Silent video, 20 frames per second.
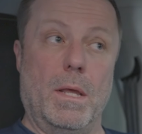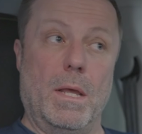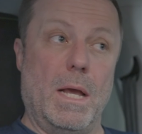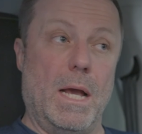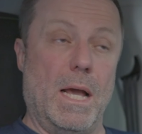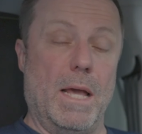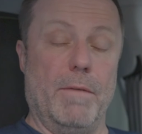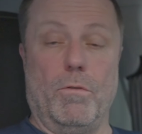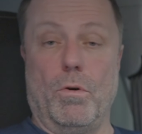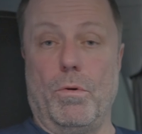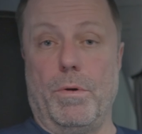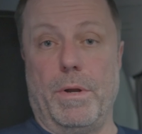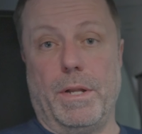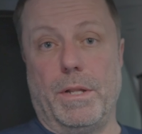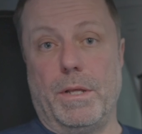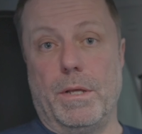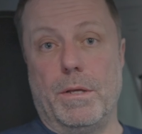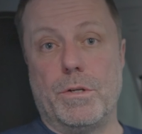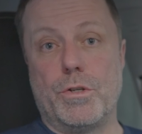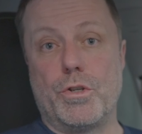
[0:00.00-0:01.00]
I've
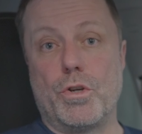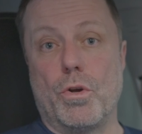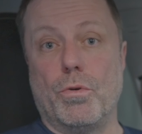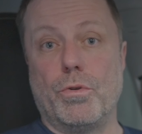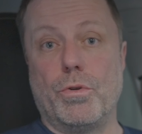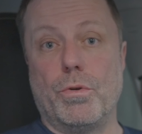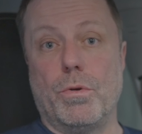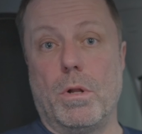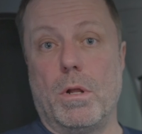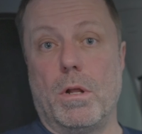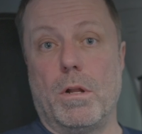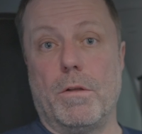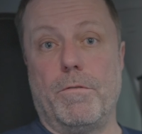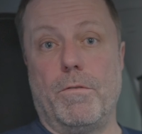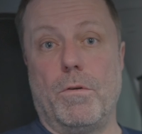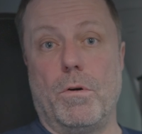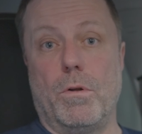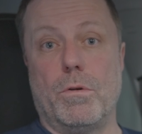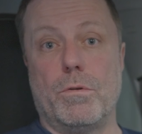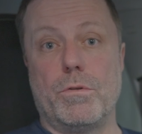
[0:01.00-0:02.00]
already shown you a lot of
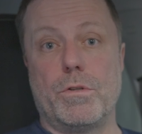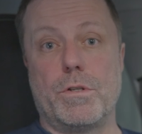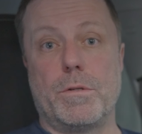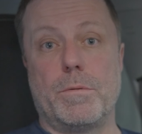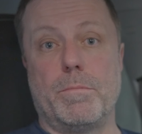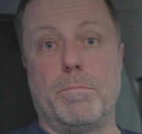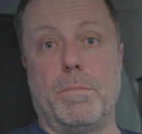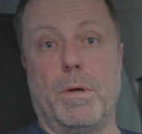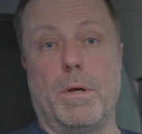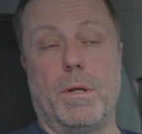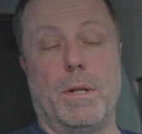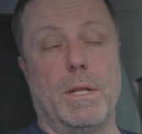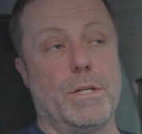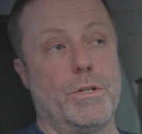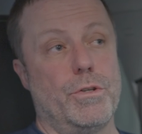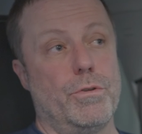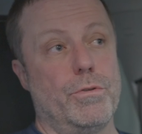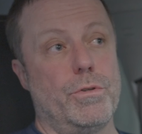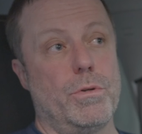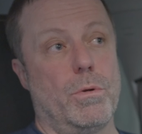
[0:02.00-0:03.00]
photos, but as
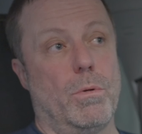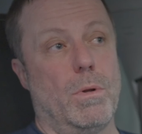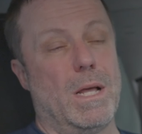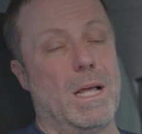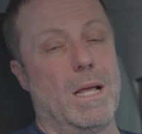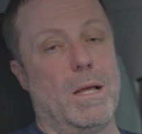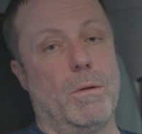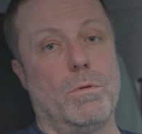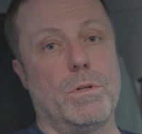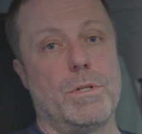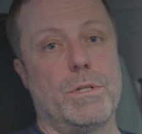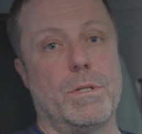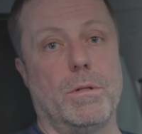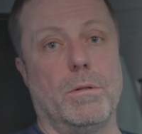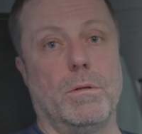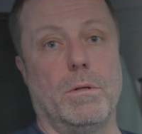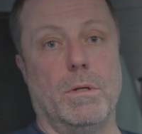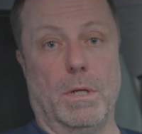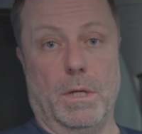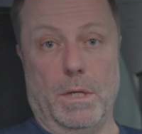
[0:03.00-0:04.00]
usual, I will
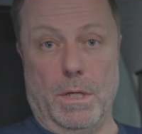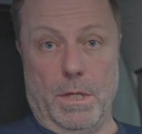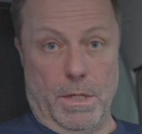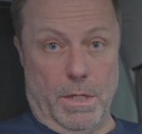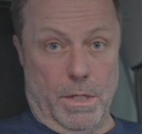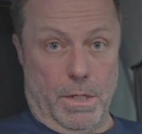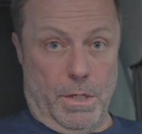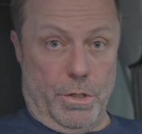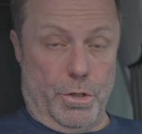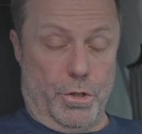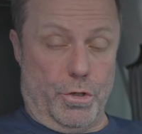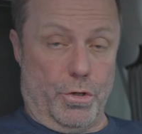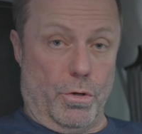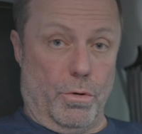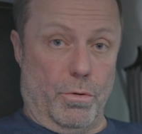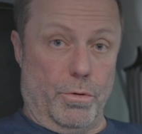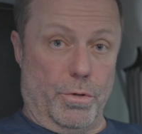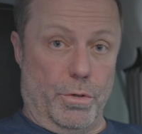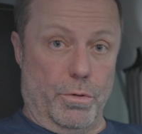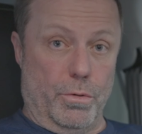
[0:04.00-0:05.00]
still
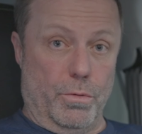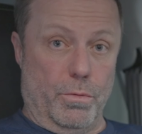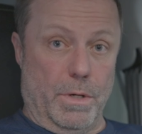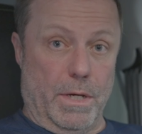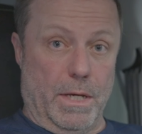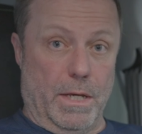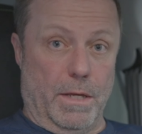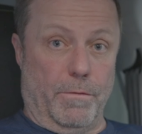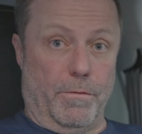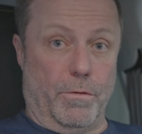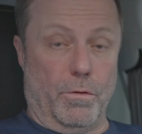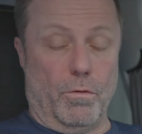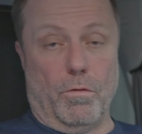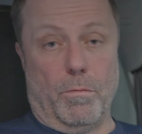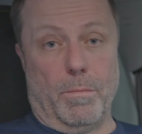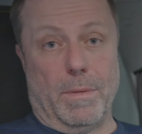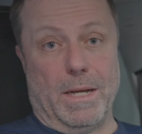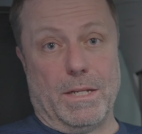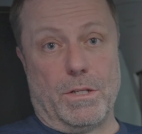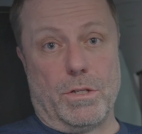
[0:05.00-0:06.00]
show you a few of
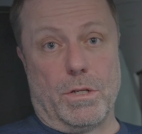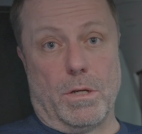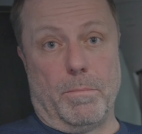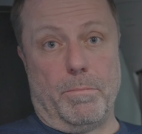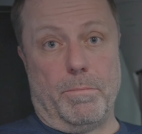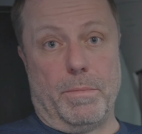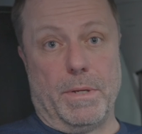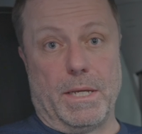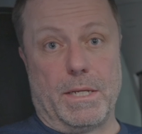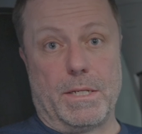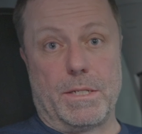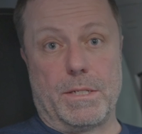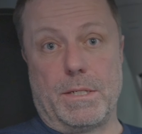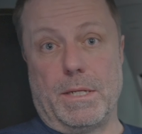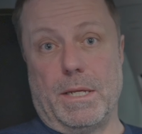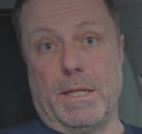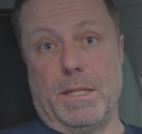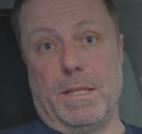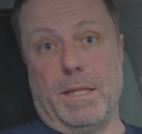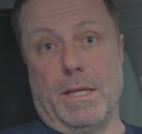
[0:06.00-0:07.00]
my top picks
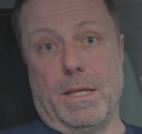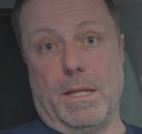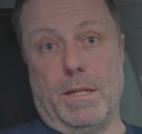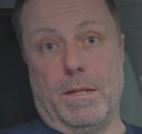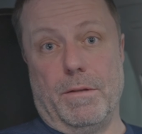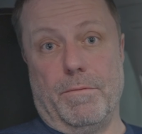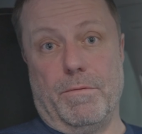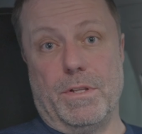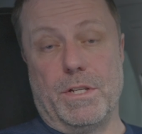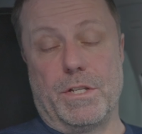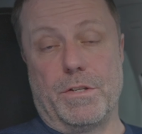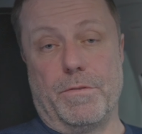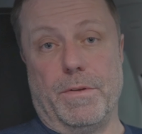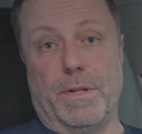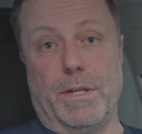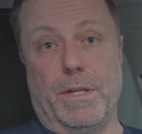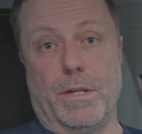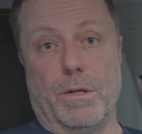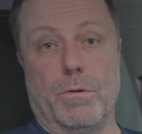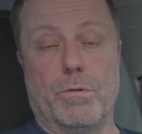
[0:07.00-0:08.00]
at the end of this
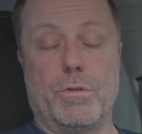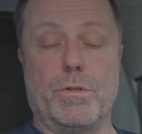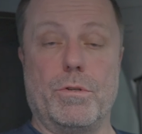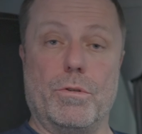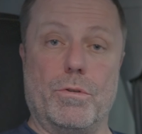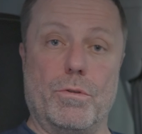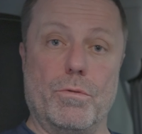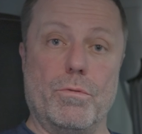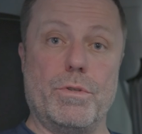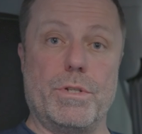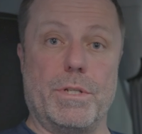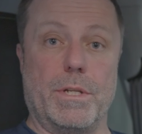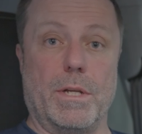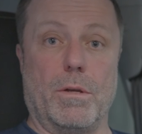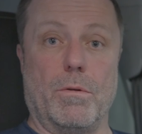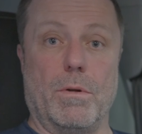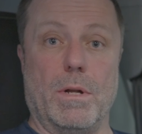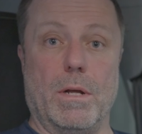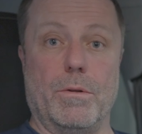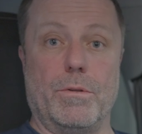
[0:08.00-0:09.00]
video, so do stick
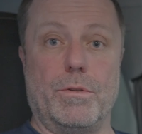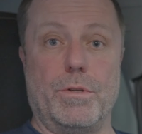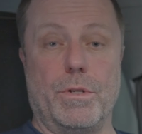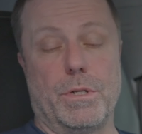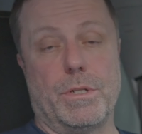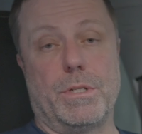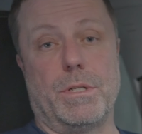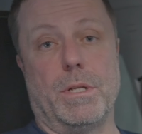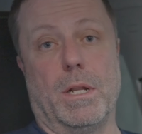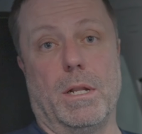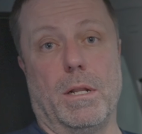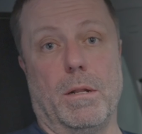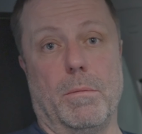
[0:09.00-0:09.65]
around just a little